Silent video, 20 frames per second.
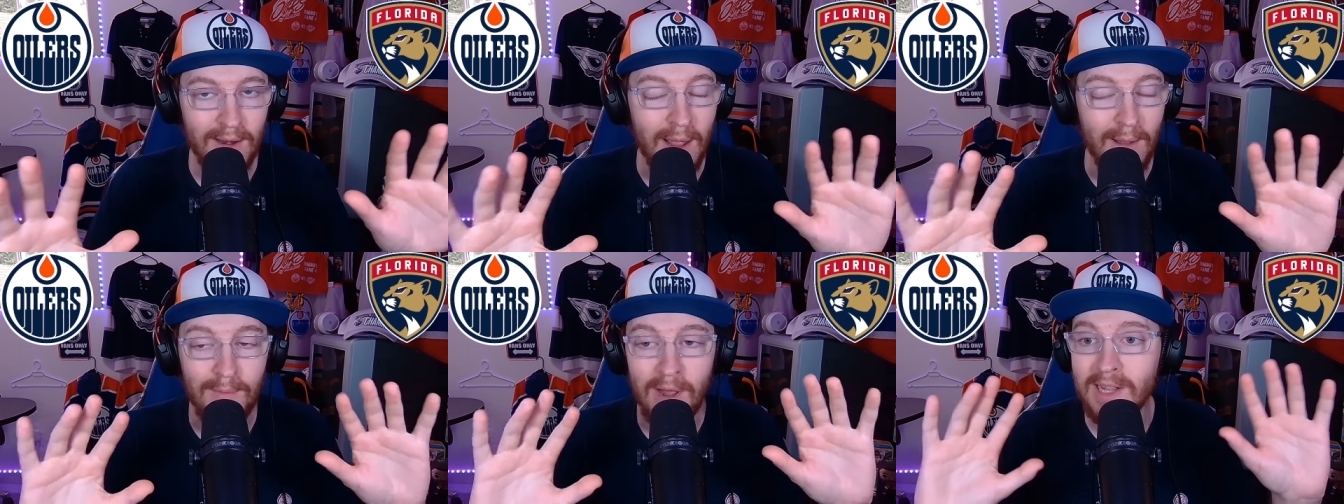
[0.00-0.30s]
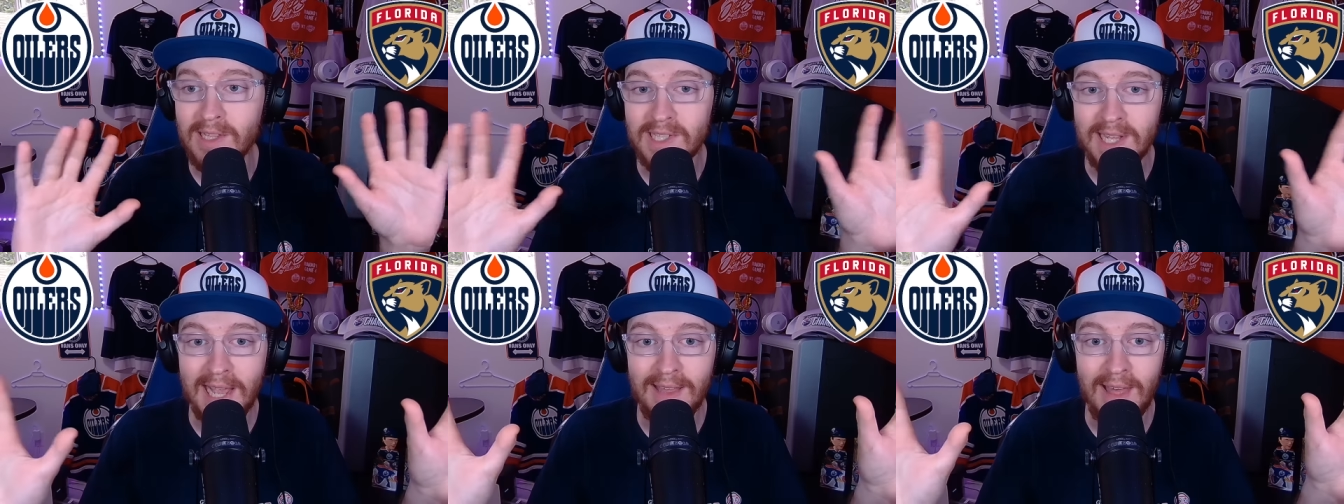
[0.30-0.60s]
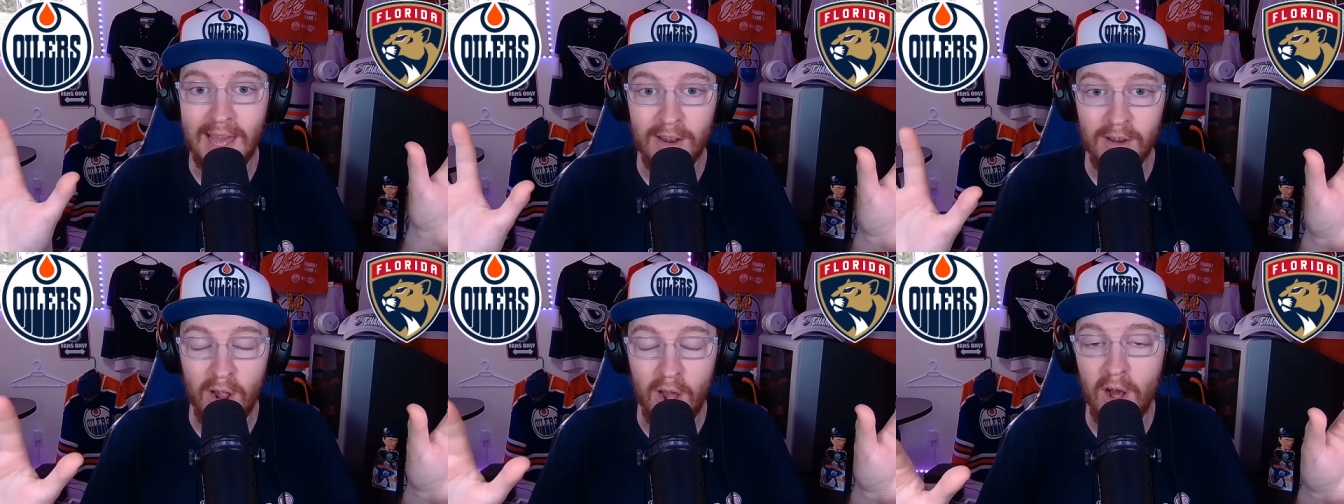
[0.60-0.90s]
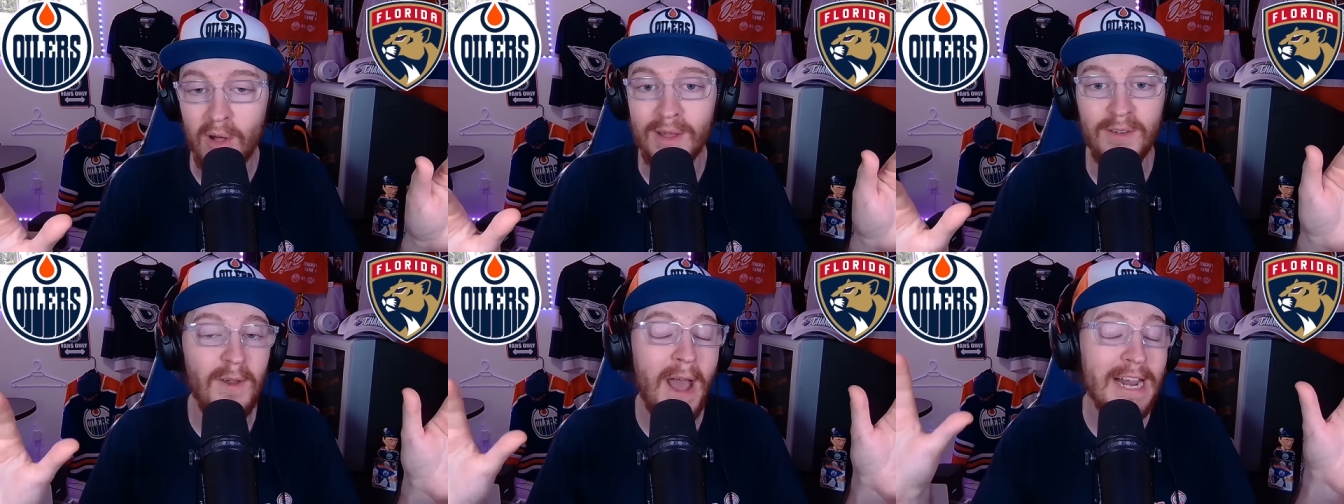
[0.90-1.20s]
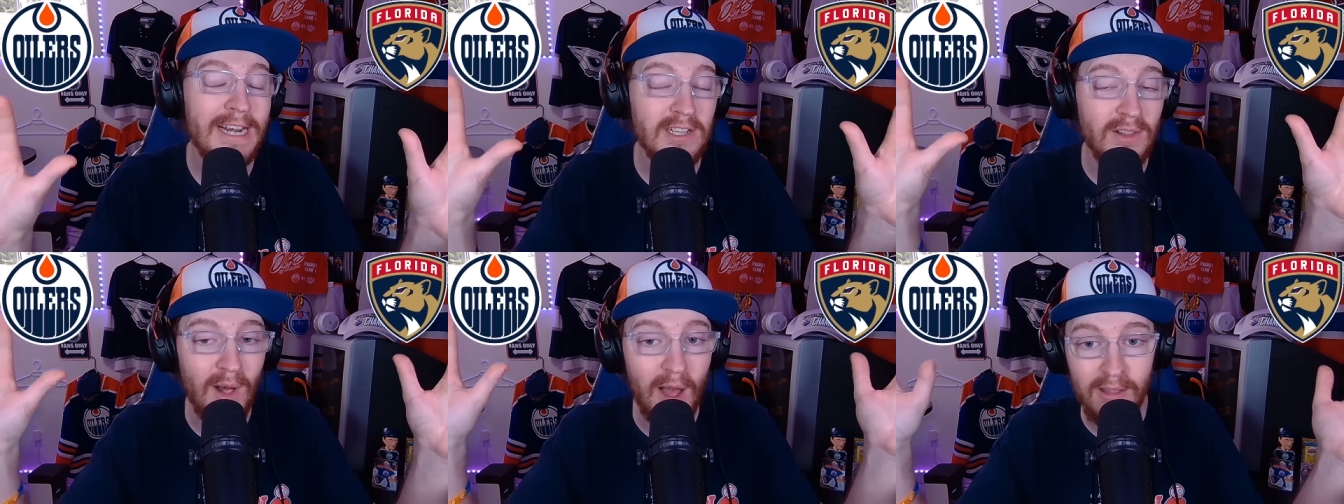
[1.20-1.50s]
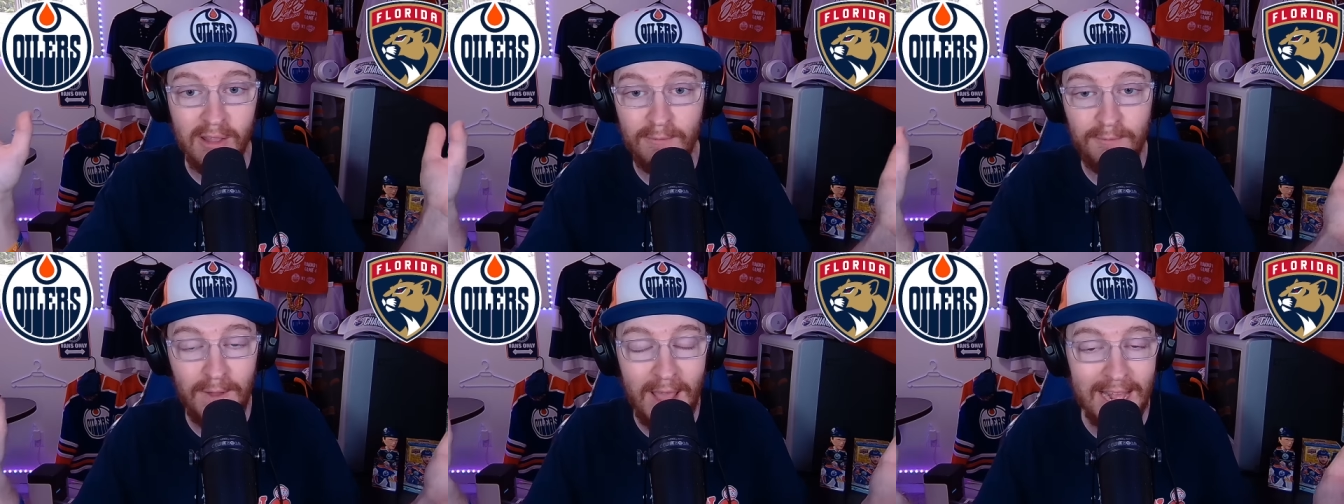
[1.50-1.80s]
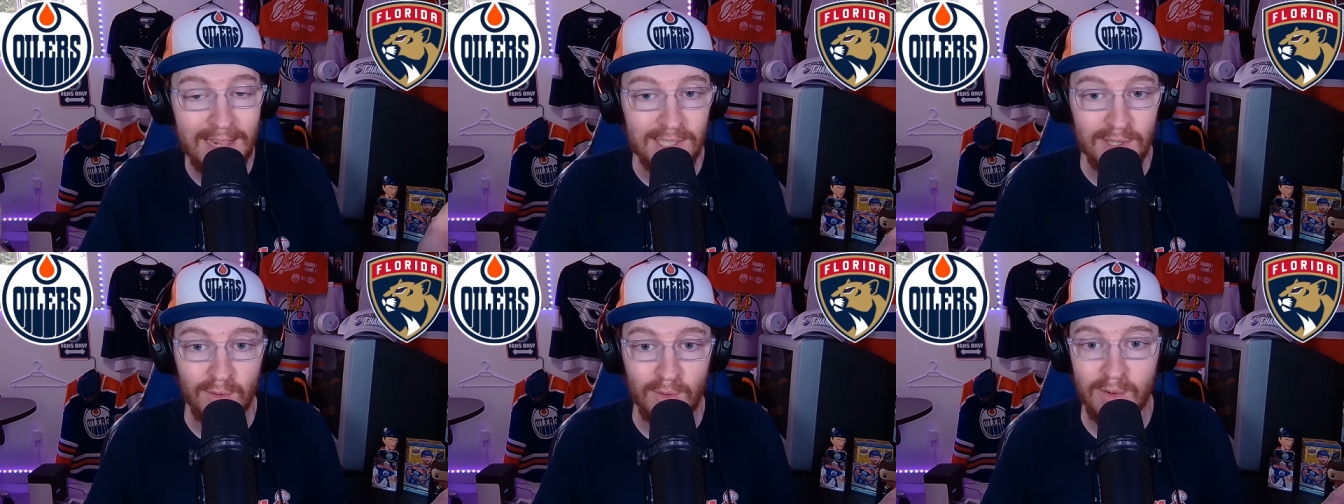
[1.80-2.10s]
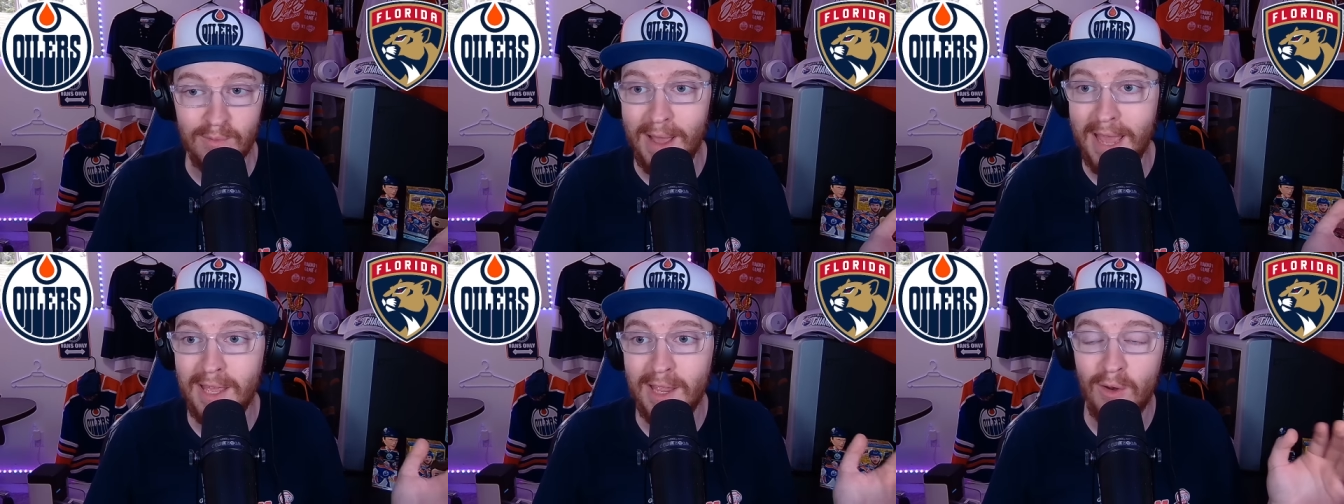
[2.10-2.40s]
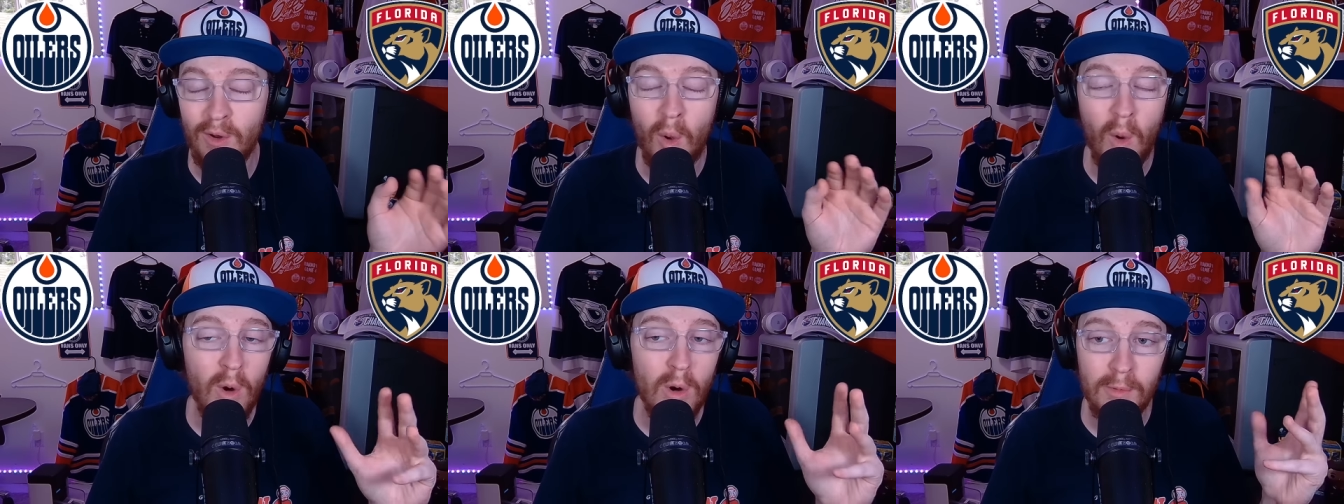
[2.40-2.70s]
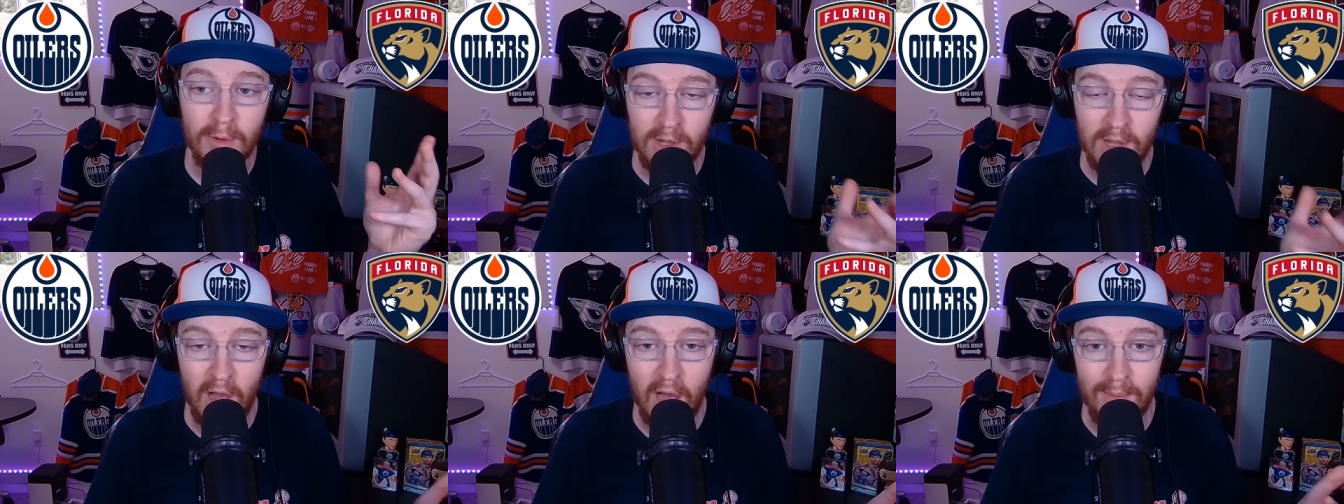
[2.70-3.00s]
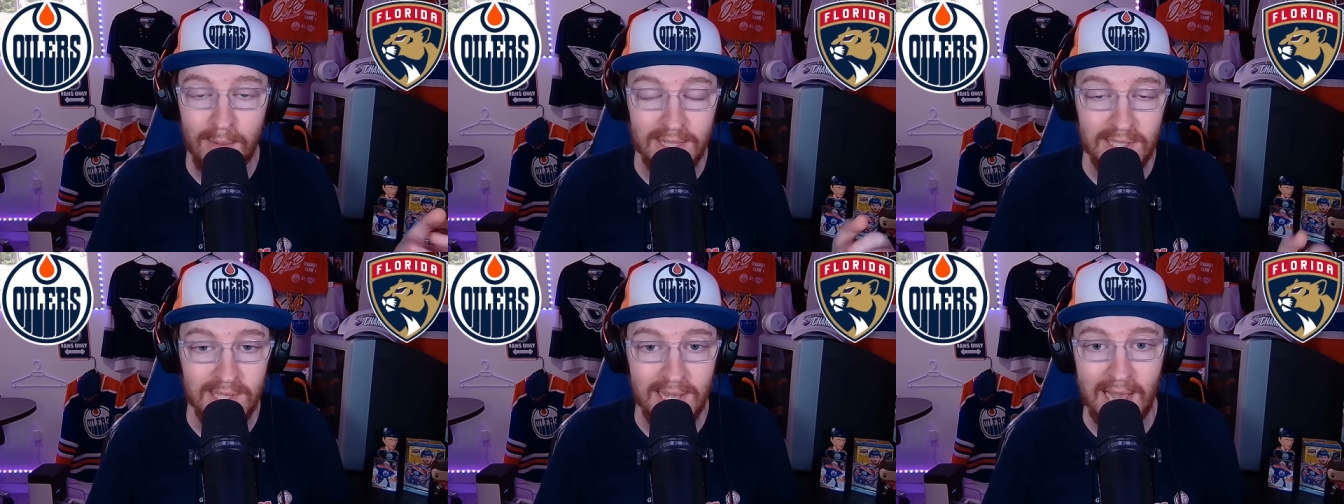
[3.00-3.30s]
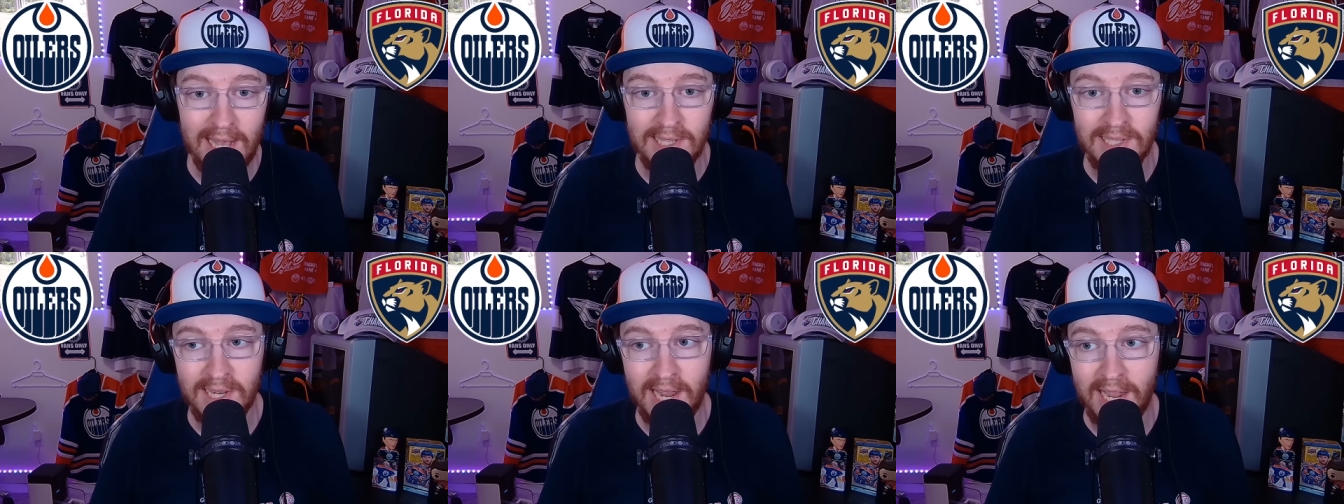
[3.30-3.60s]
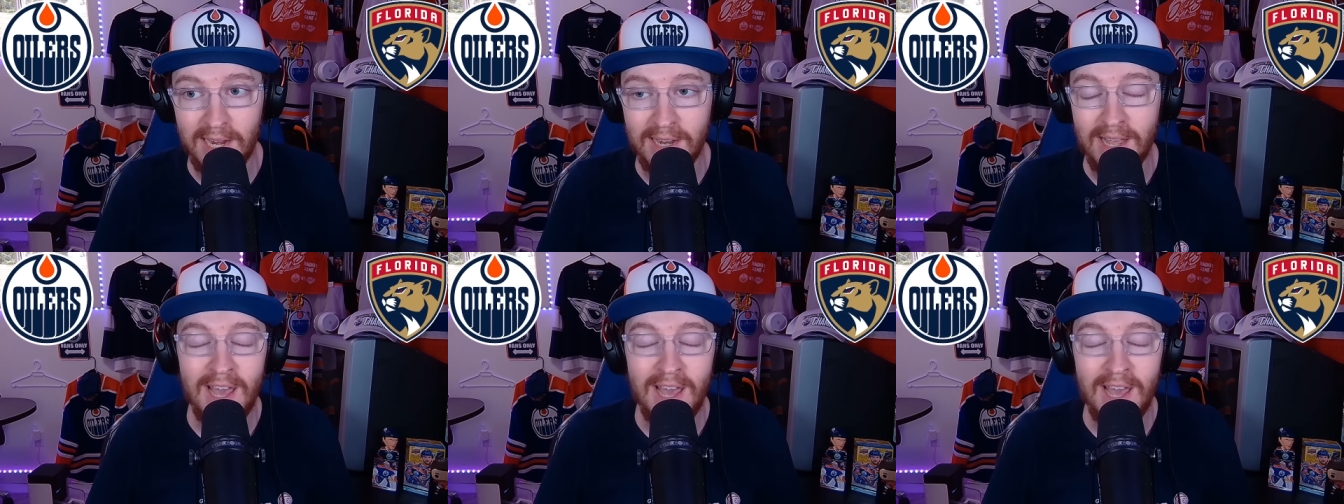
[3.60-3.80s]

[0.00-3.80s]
I'm not saying that at all. In fact, a lot of the fans that were making horrible comments last night,